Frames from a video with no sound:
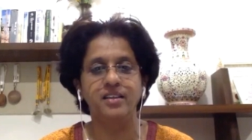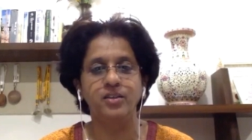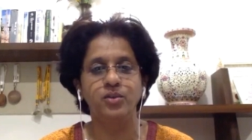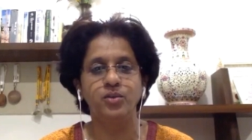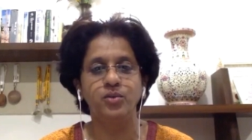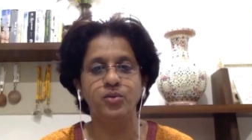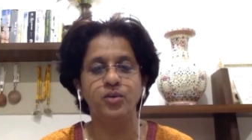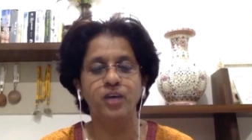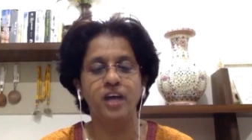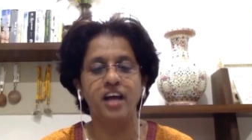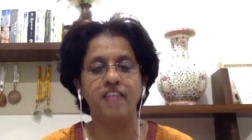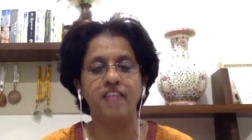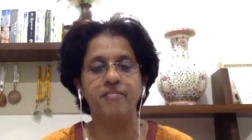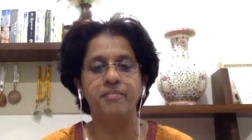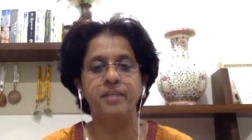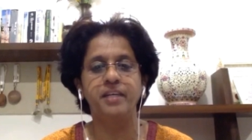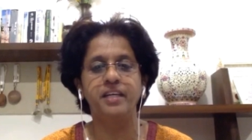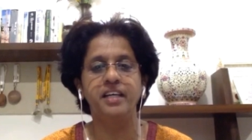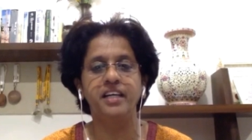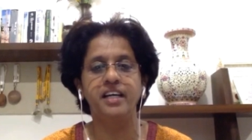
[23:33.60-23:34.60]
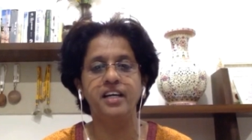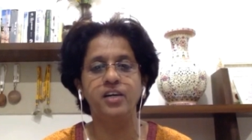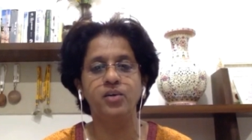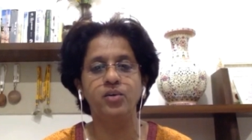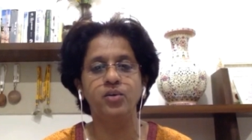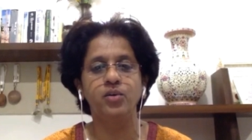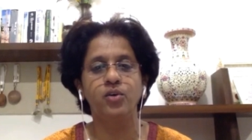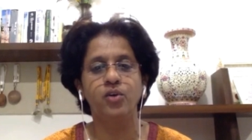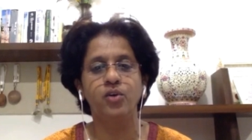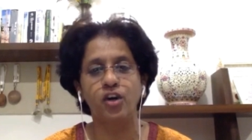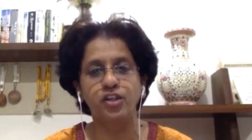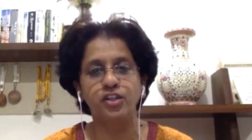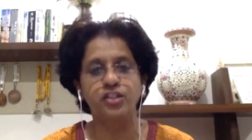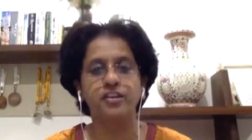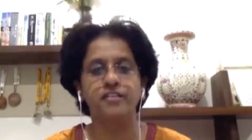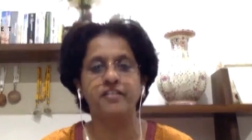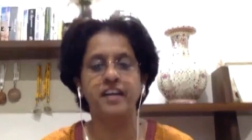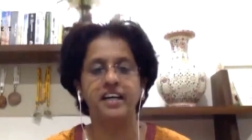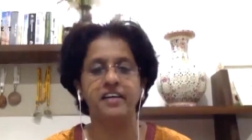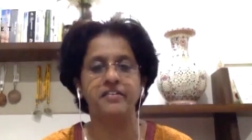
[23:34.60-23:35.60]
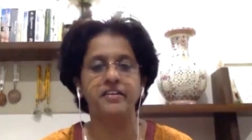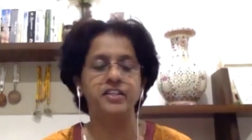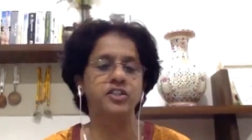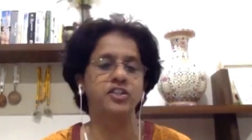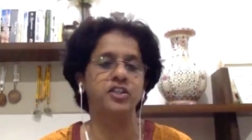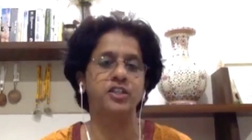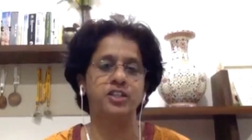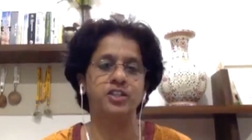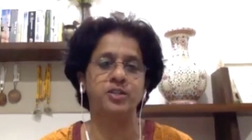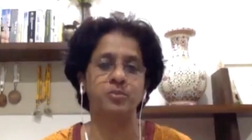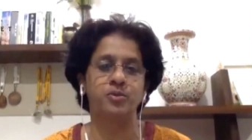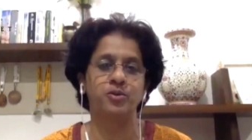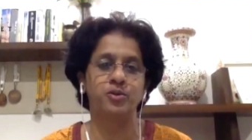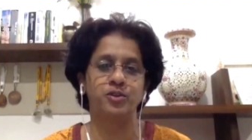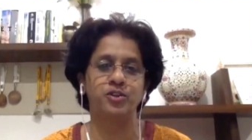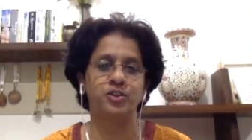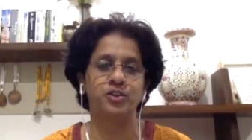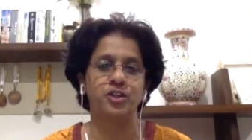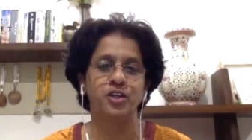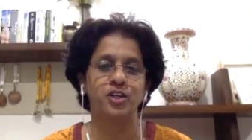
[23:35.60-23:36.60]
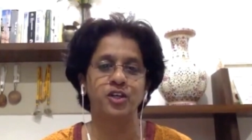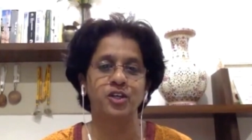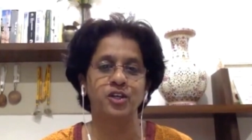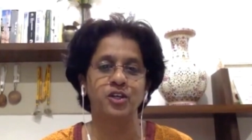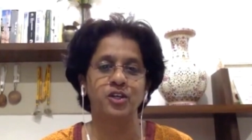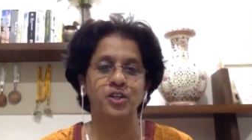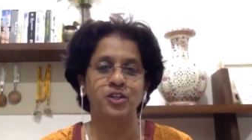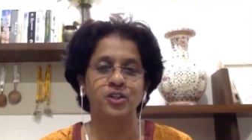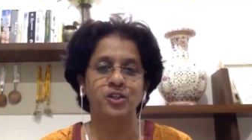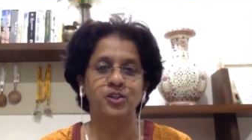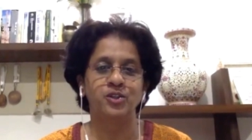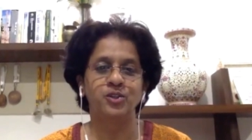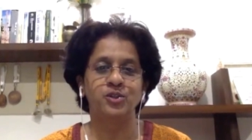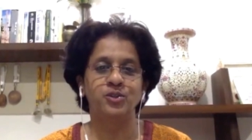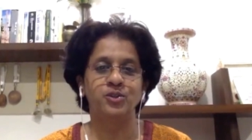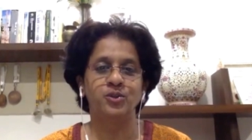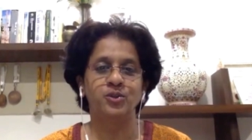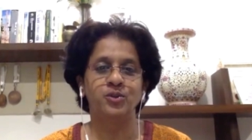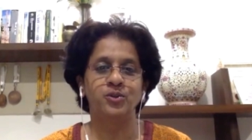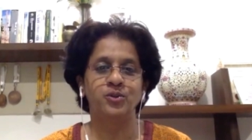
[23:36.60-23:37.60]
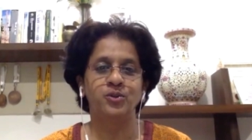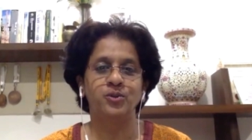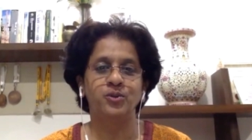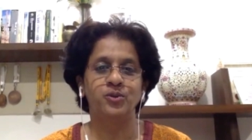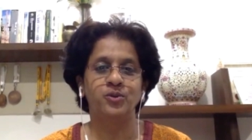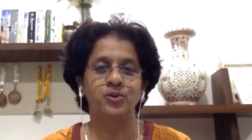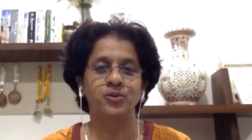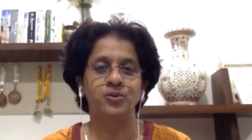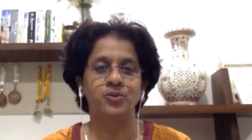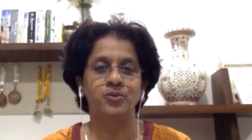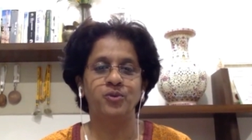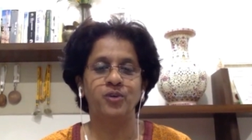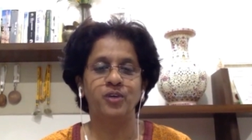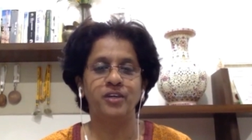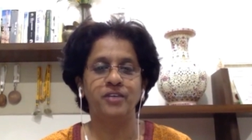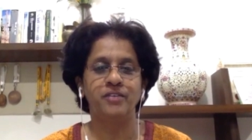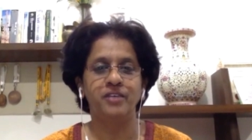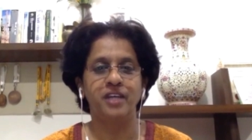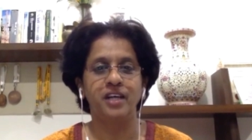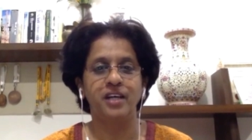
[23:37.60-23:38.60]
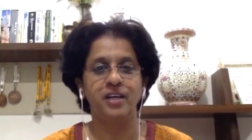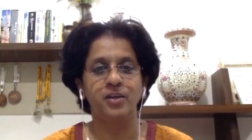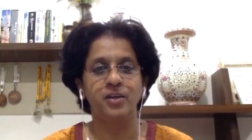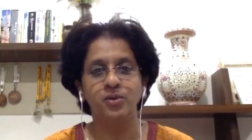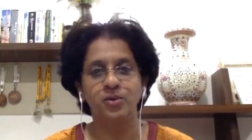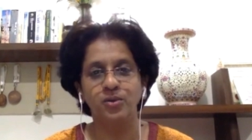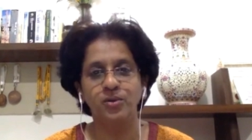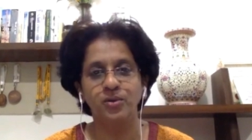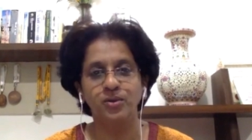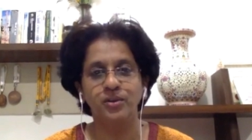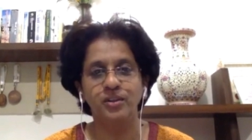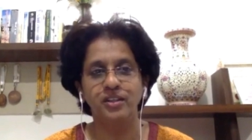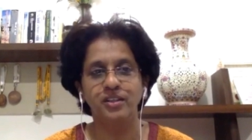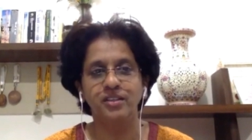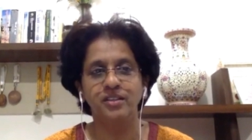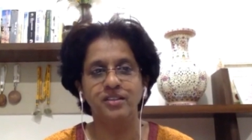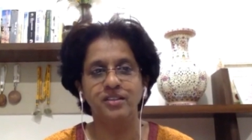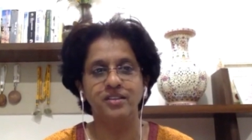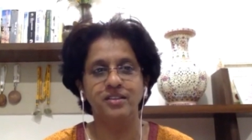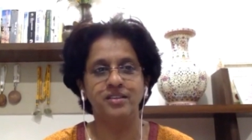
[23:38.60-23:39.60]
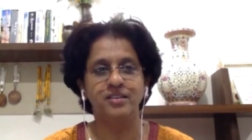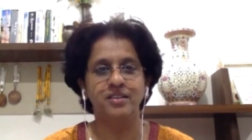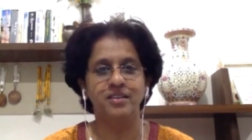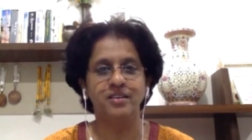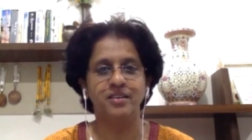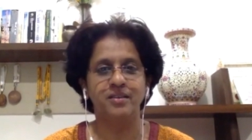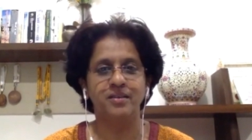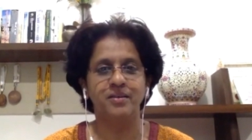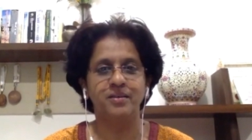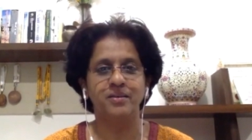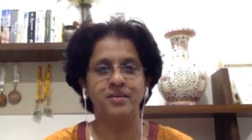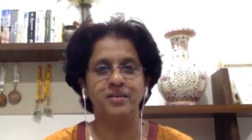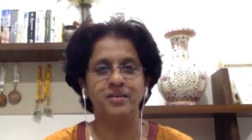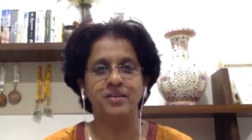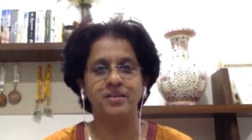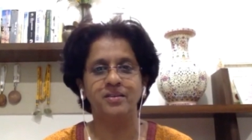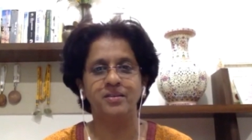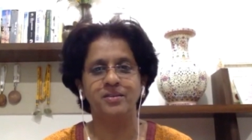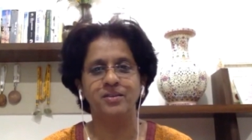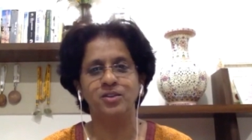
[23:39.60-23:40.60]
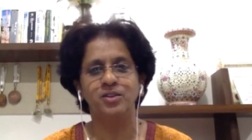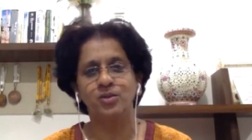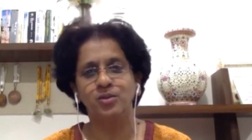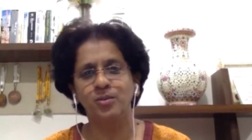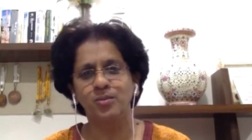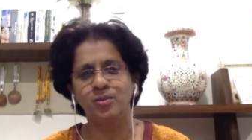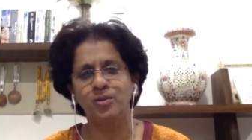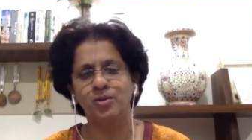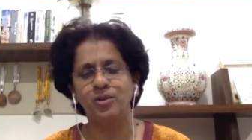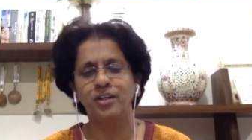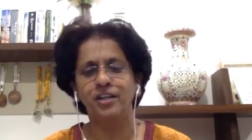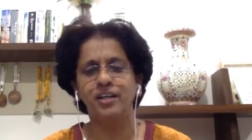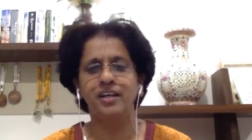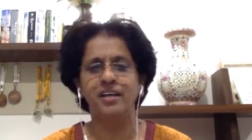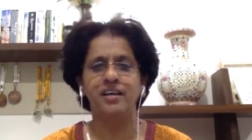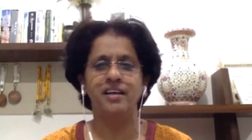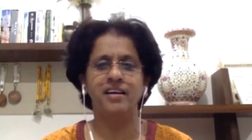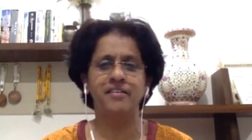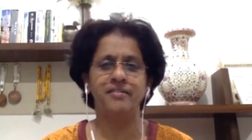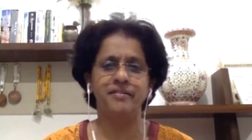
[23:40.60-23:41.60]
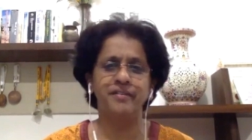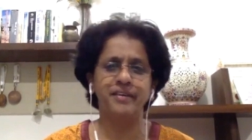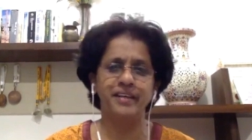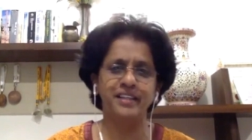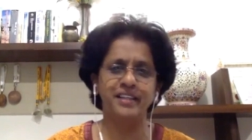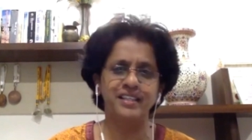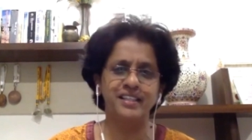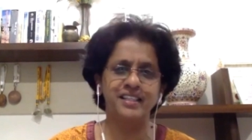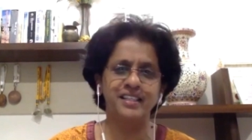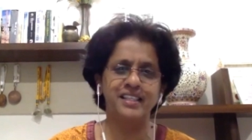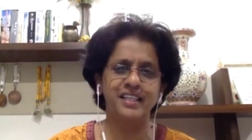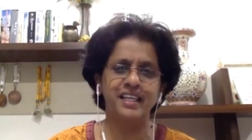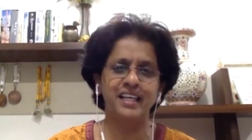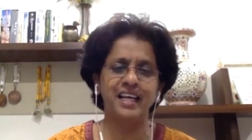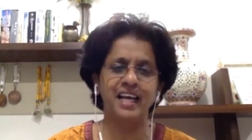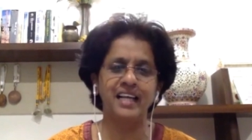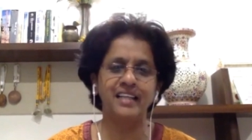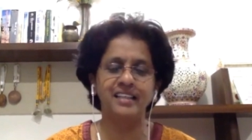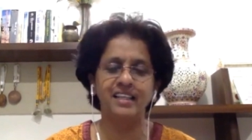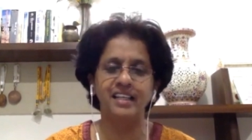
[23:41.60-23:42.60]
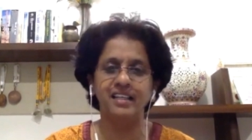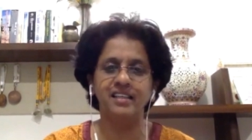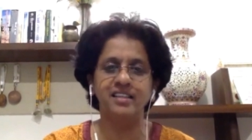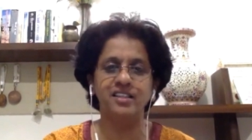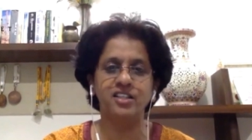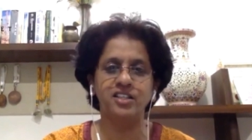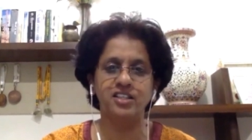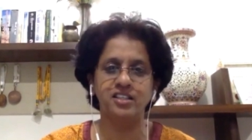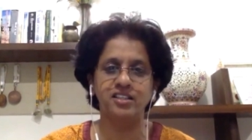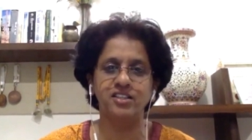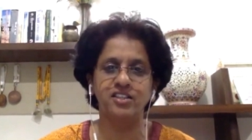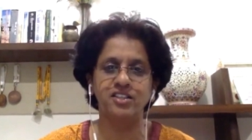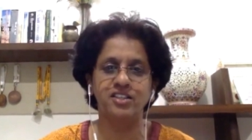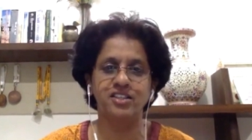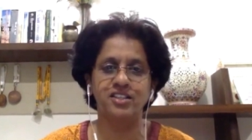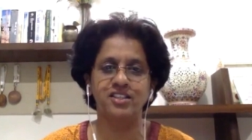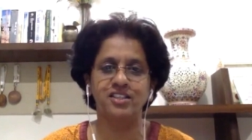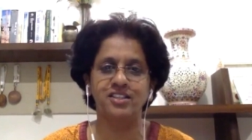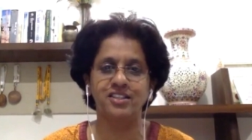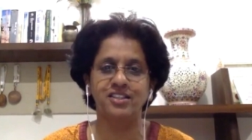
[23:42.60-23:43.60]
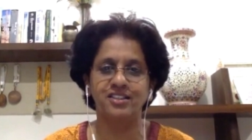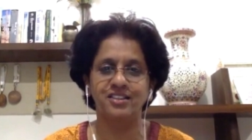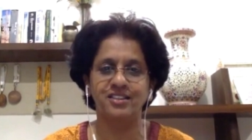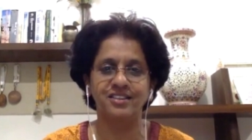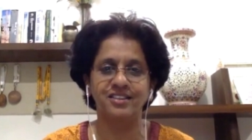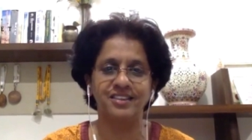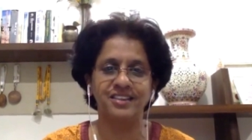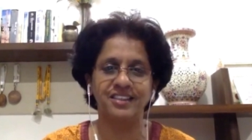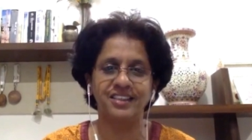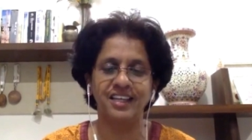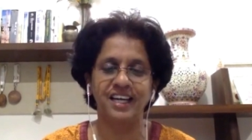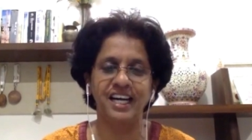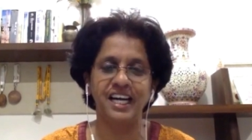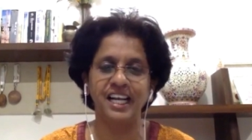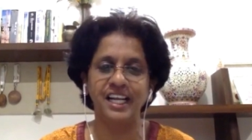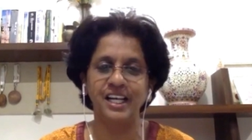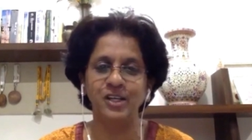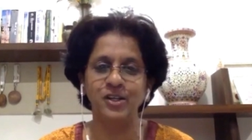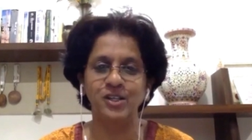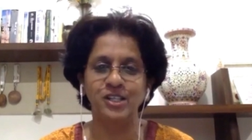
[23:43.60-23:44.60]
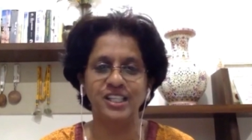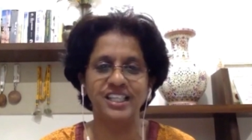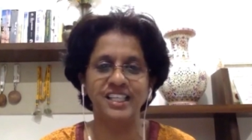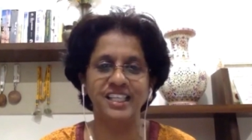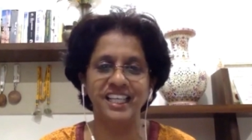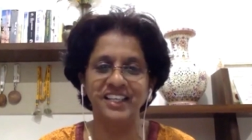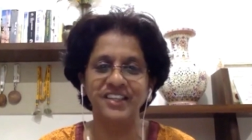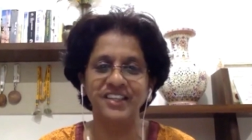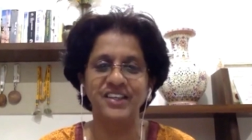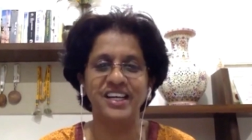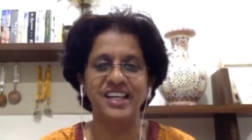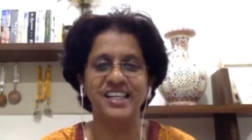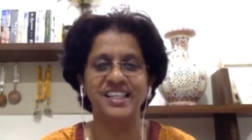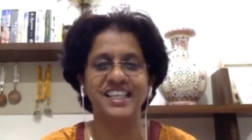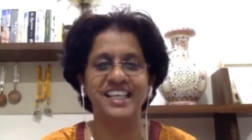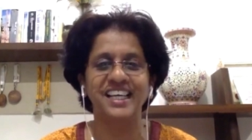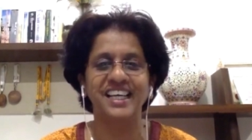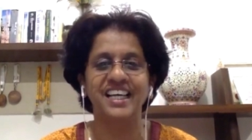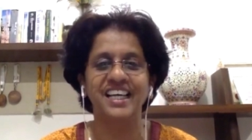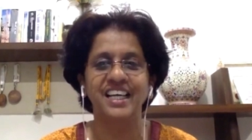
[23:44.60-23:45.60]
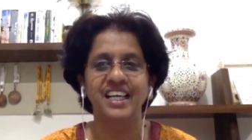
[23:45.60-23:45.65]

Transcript: you have been into lots of adventurous sports. So, whatever I know is snowboarding, fencing, and the list is continuously increasing.